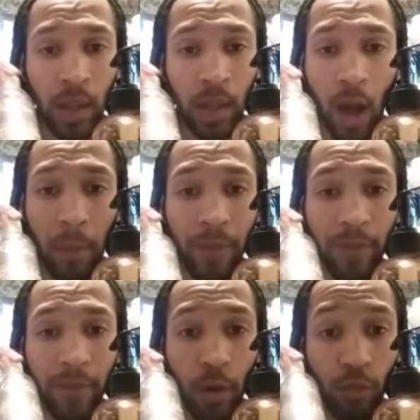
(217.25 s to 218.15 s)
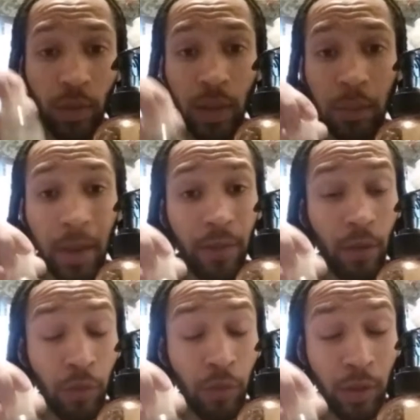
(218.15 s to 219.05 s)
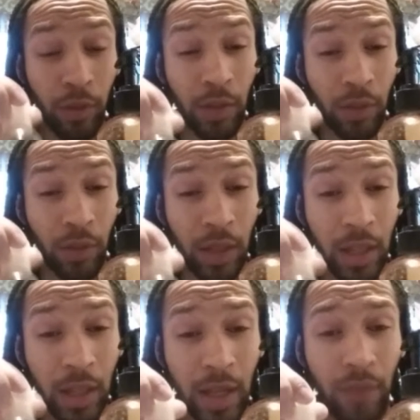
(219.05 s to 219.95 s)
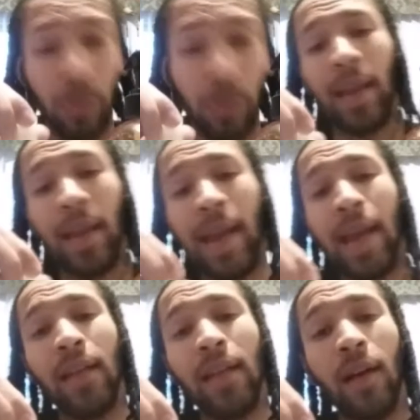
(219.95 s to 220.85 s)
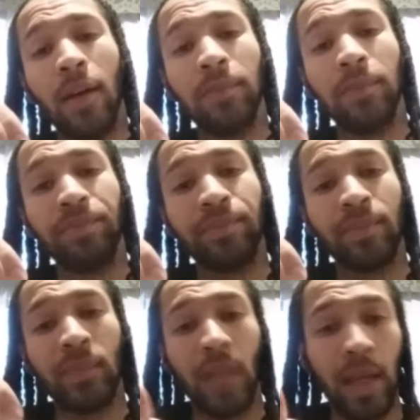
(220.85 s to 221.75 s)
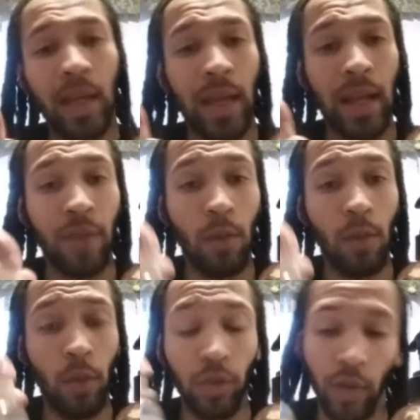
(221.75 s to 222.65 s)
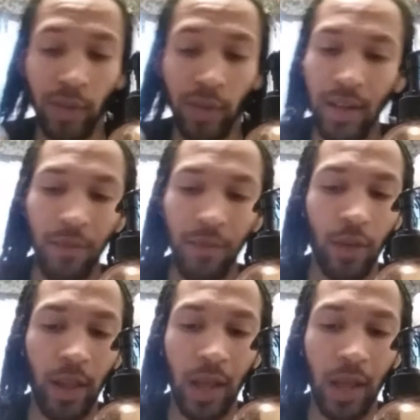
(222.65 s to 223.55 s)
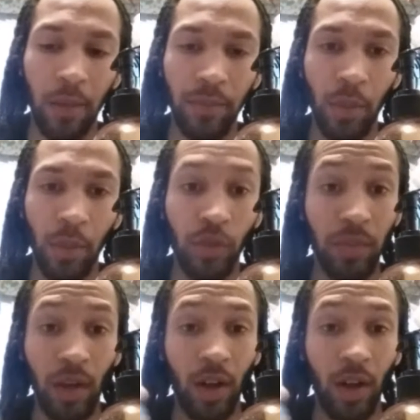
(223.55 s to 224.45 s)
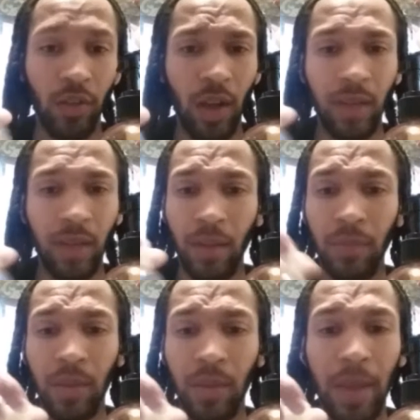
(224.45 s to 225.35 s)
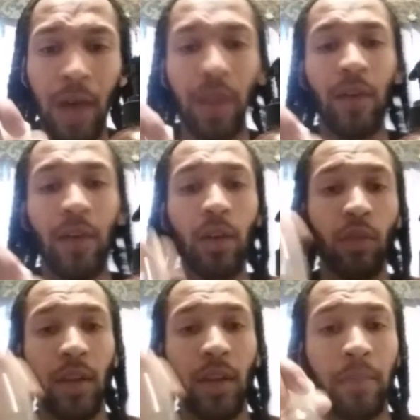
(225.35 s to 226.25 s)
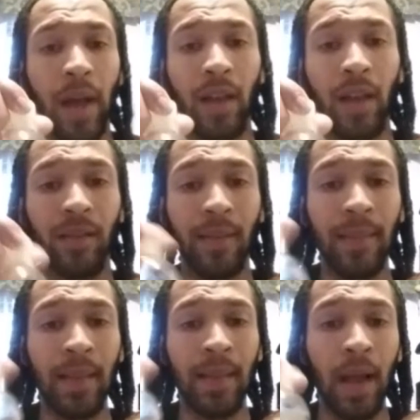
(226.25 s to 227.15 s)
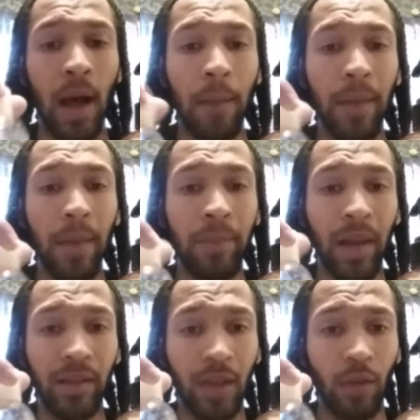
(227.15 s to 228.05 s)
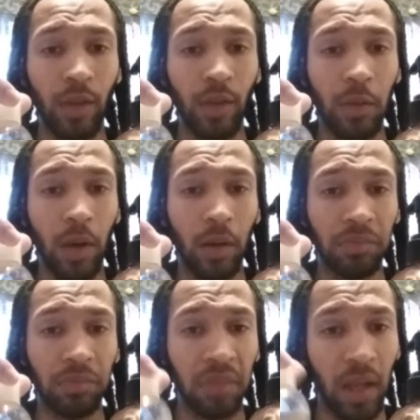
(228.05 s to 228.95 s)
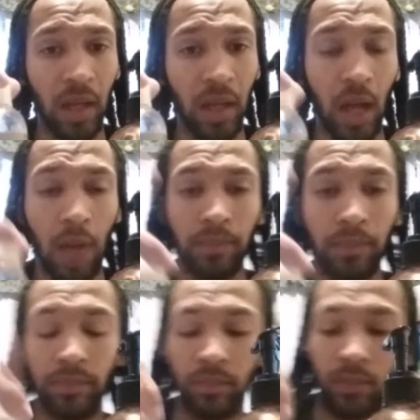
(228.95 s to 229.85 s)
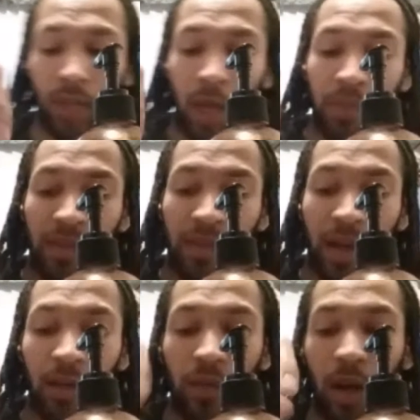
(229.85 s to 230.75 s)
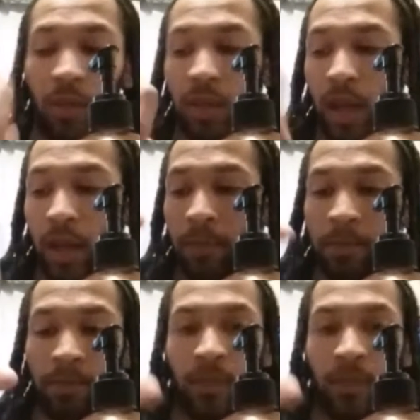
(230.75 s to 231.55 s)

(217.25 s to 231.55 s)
My hair felt really clean afterwards, and again, it felt moisturized. It didn't feel like it was stripped at all. So somehow they found a really good balance. It balanced out really well, and I'm satisfied with that.